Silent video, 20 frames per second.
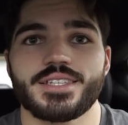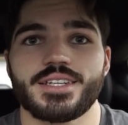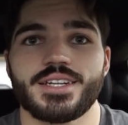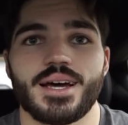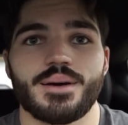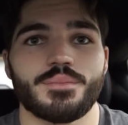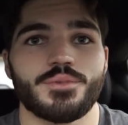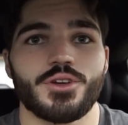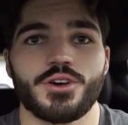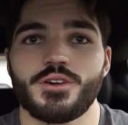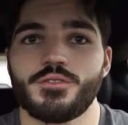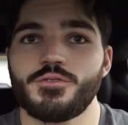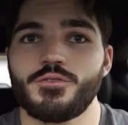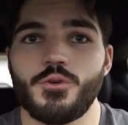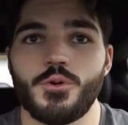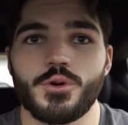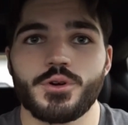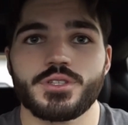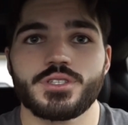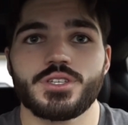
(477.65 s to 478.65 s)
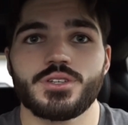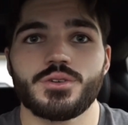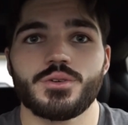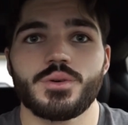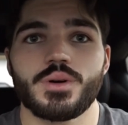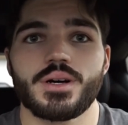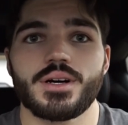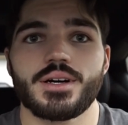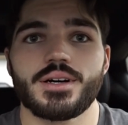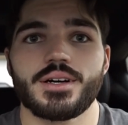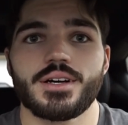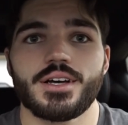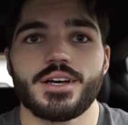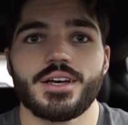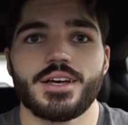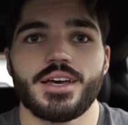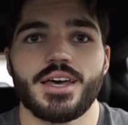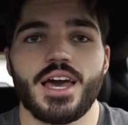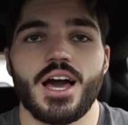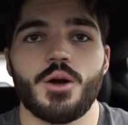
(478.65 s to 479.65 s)
and I'm looking forward to
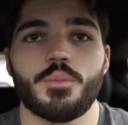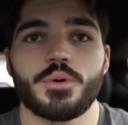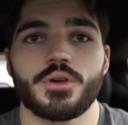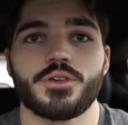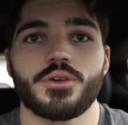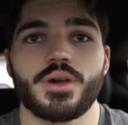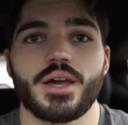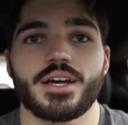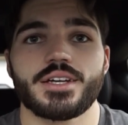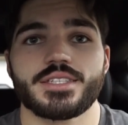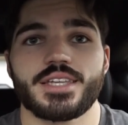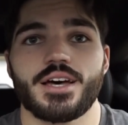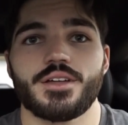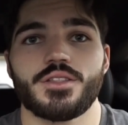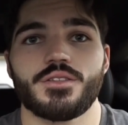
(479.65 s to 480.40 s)
helping you guys out in